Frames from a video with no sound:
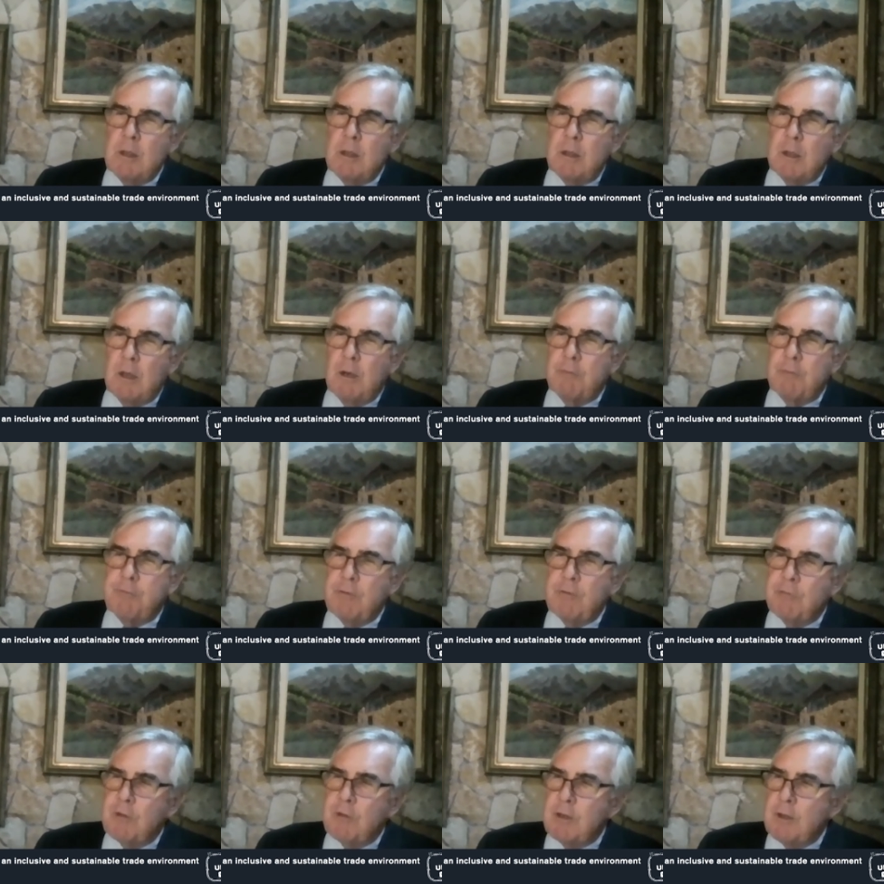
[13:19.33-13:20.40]
our
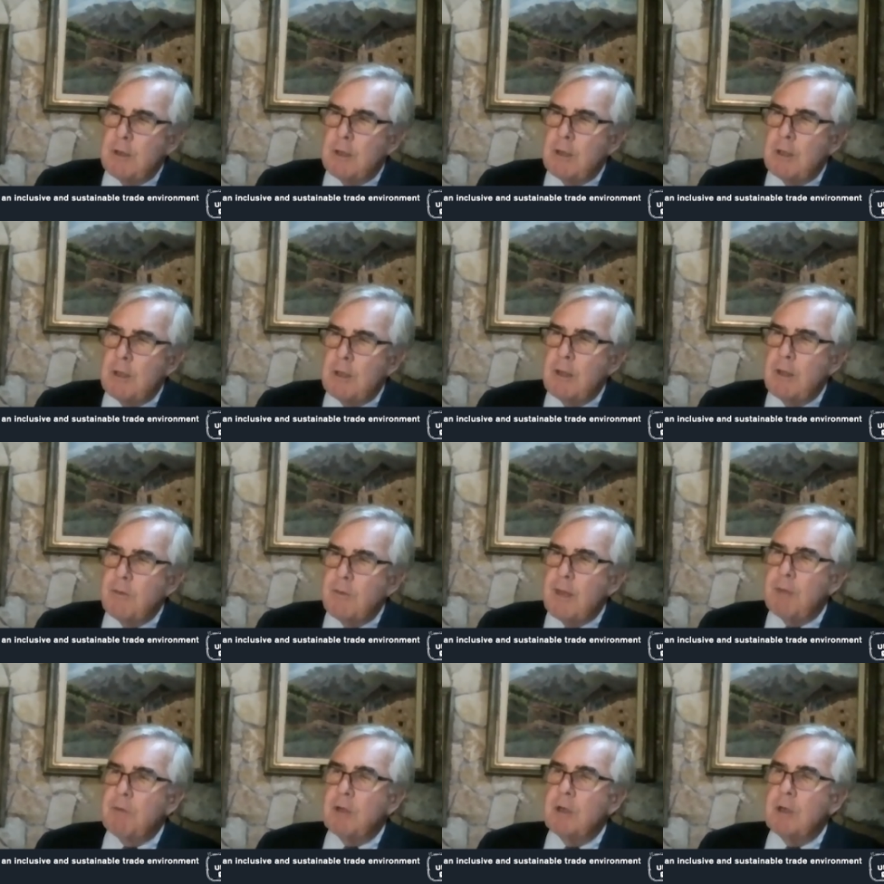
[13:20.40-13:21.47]
friends in
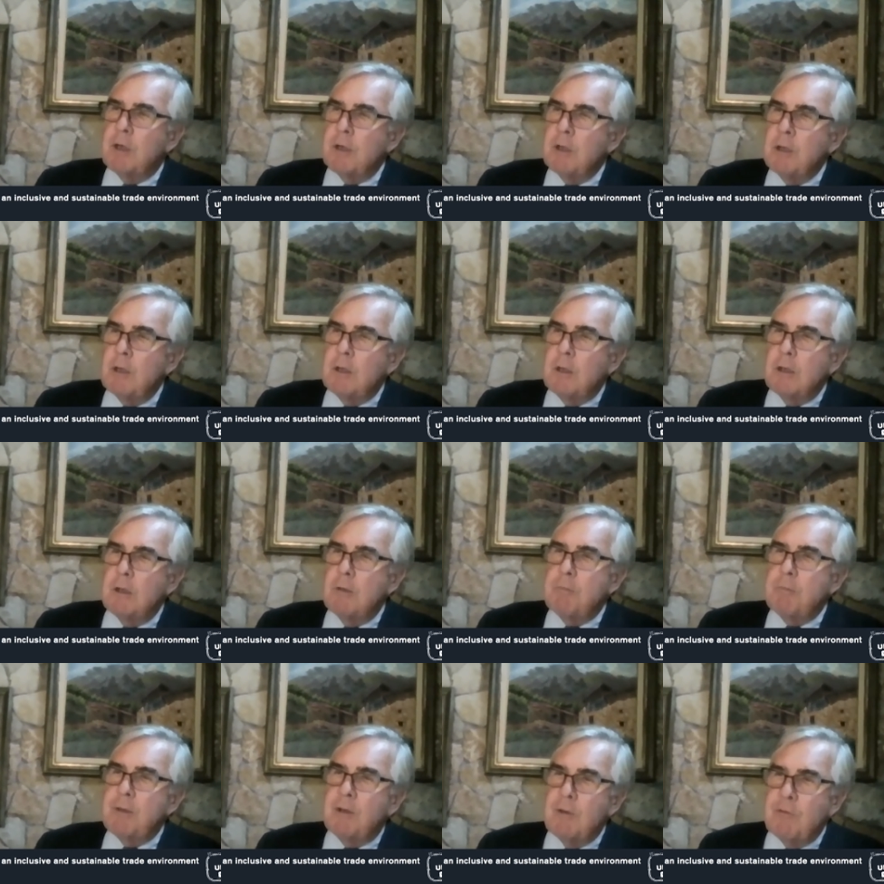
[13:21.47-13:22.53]
that
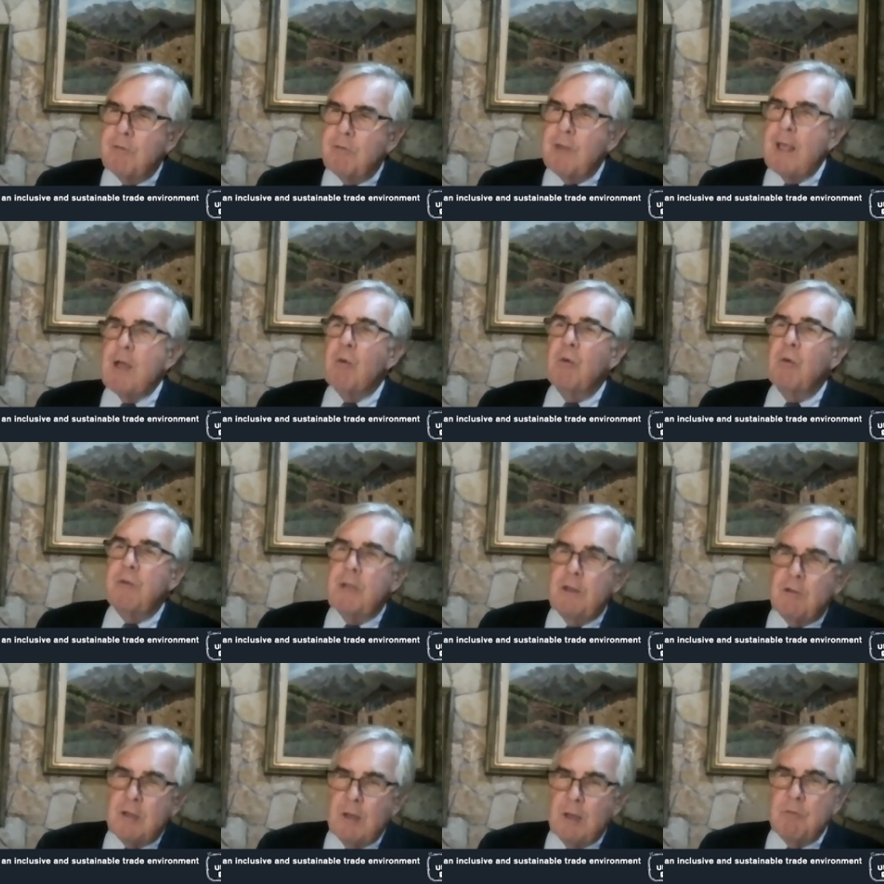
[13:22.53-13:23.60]
regard, because they all
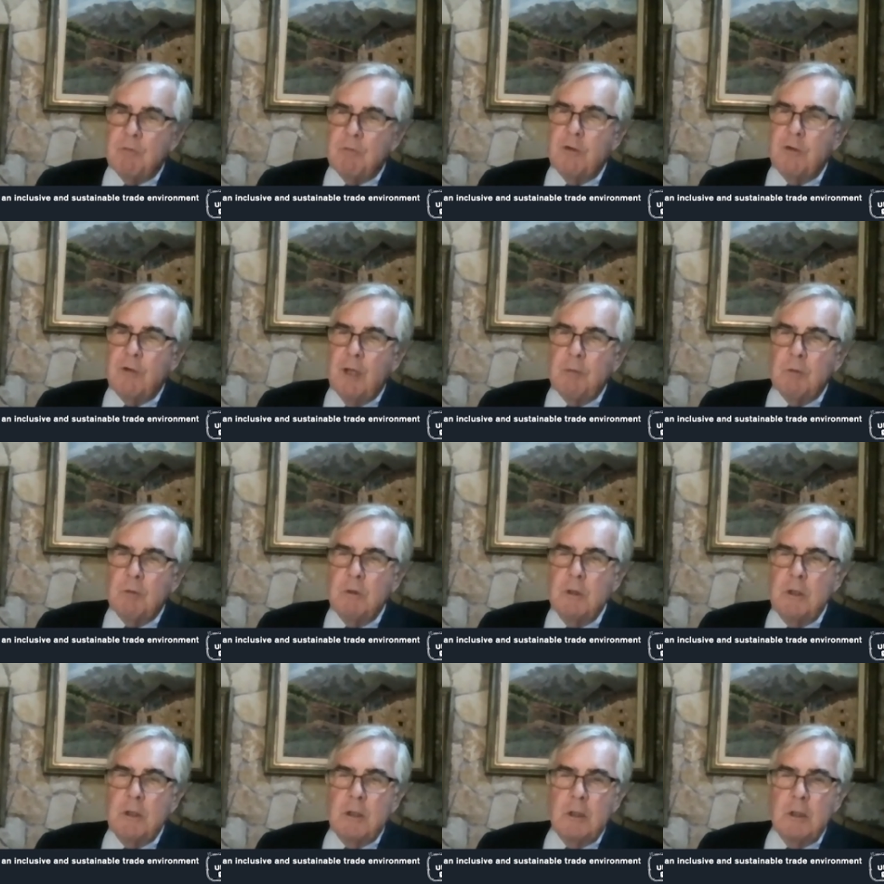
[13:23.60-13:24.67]
need to come to the table.
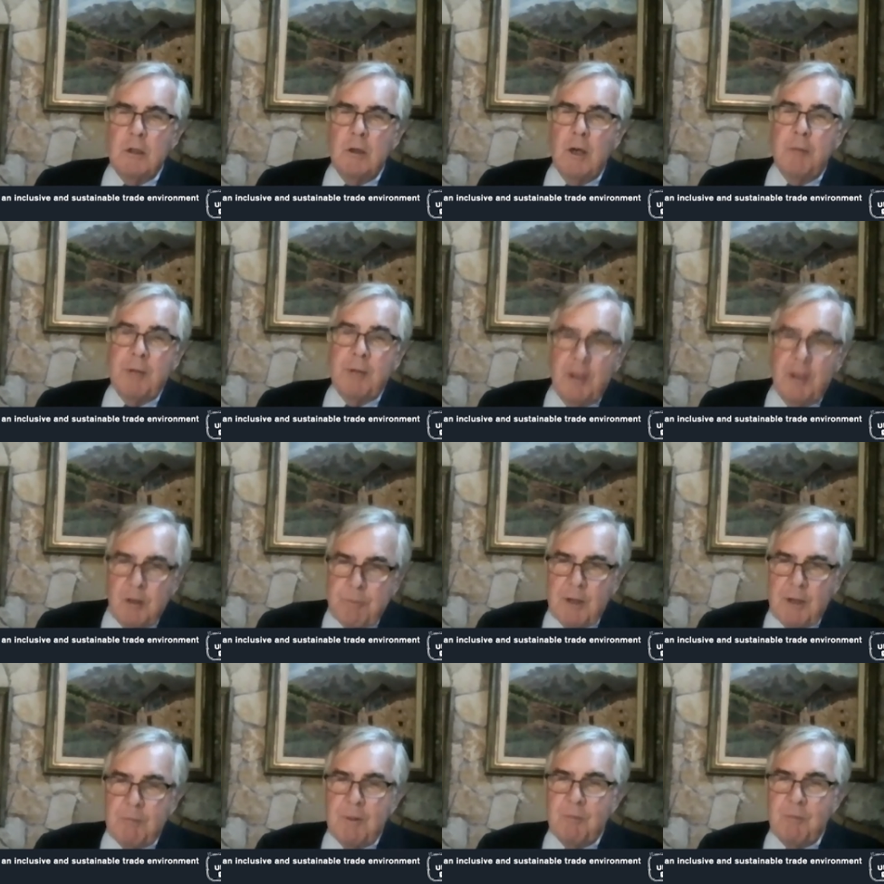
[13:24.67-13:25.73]
I'm an
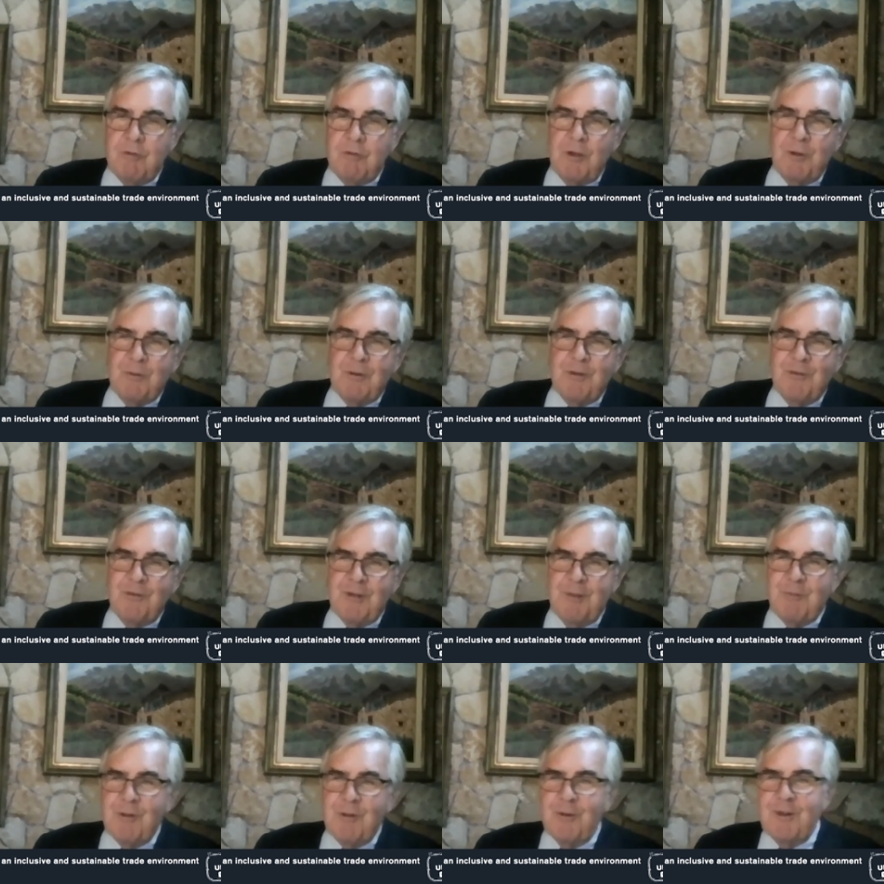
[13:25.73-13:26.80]
independent member, as you know, Chris.
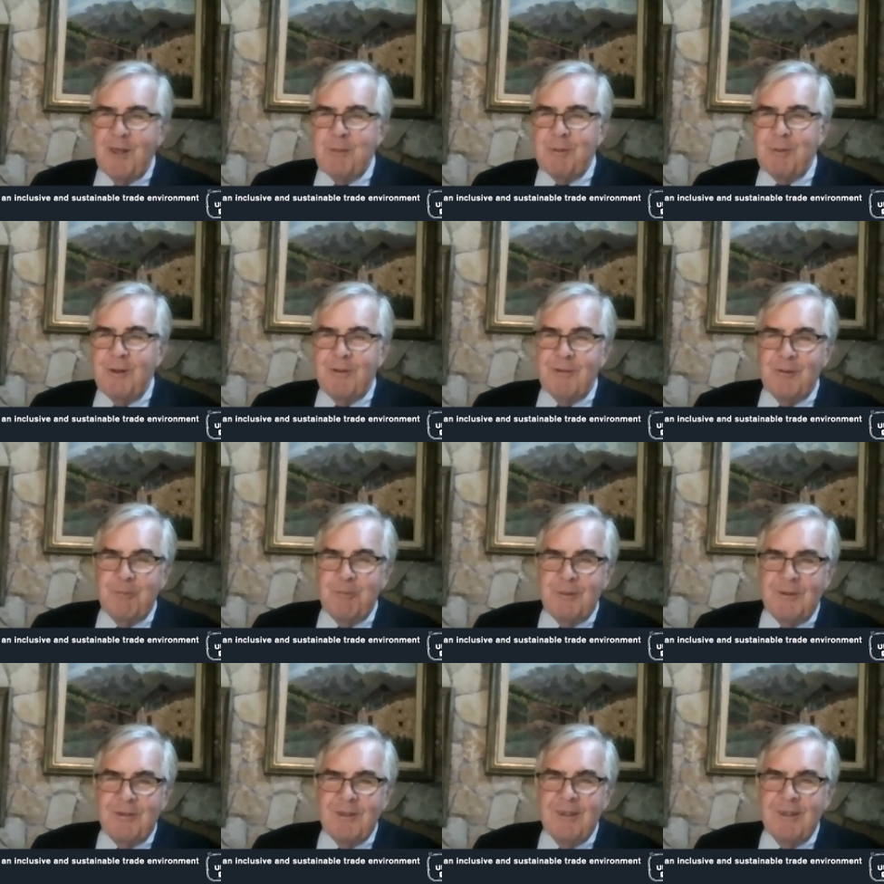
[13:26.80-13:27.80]
I'm totally apolitical, but